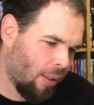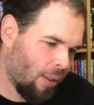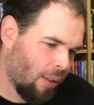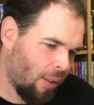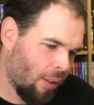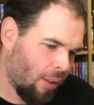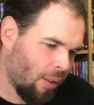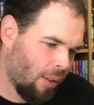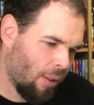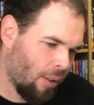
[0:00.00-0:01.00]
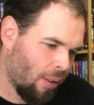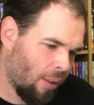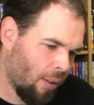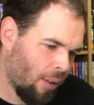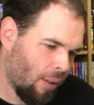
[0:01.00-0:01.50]

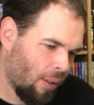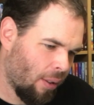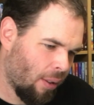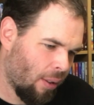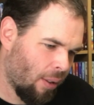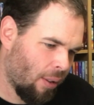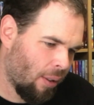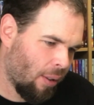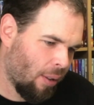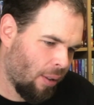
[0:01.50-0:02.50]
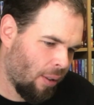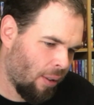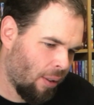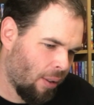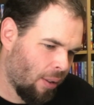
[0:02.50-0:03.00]

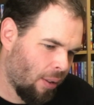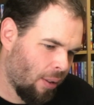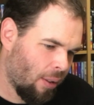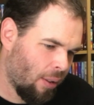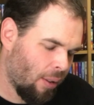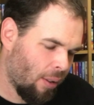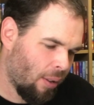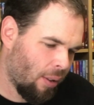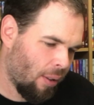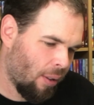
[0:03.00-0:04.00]
Nobody speaks.